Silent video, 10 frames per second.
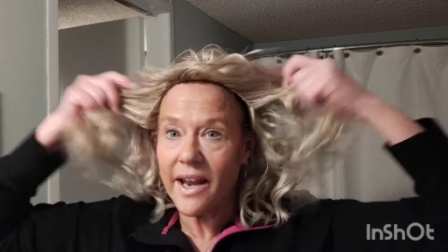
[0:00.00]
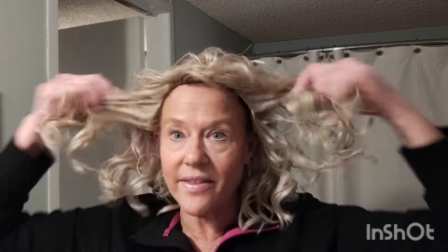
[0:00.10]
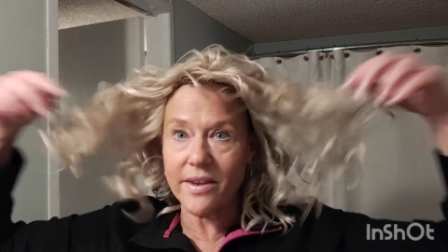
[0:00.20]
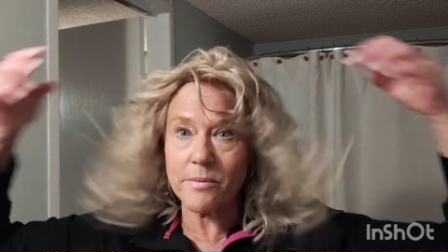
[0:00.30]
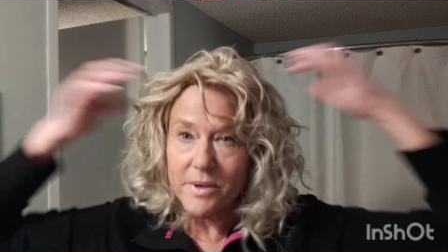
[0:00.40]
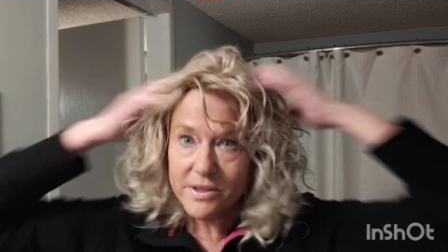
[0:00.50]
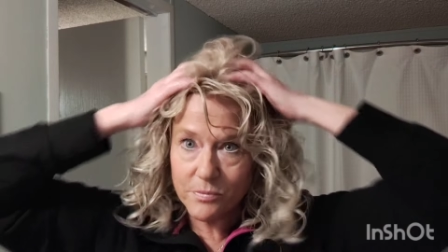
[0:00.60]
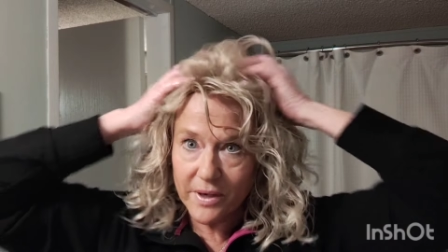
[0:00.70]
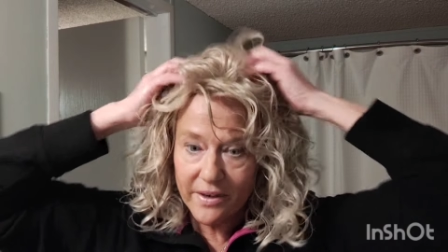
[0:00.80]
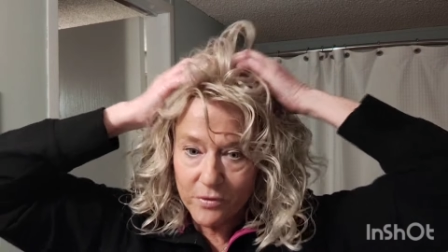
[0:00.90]
And then the
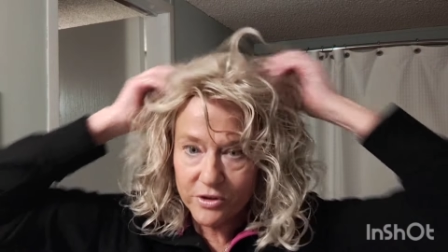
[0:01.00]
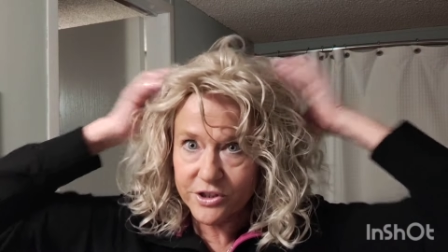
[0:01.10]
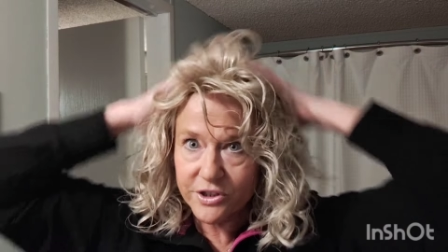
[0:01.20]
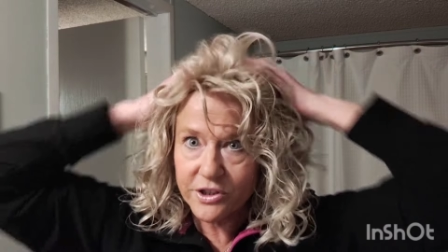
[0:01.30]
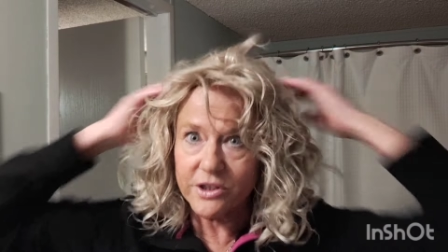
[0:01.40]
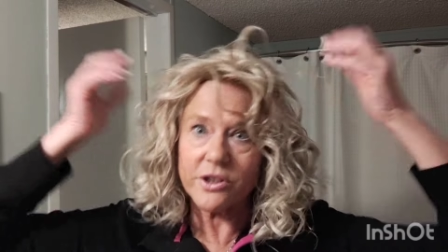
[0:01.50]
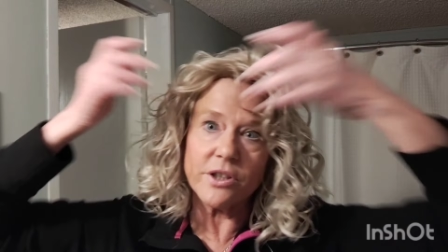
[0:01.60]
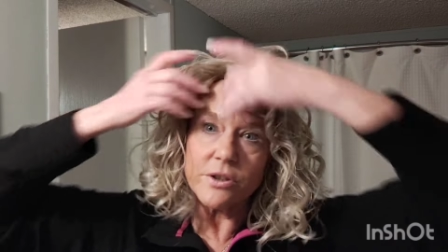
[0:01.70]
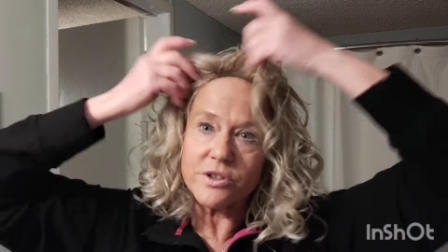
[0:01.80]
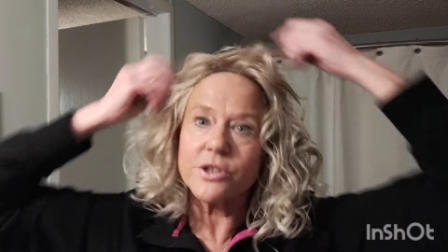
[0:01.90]
best way, of course, you know,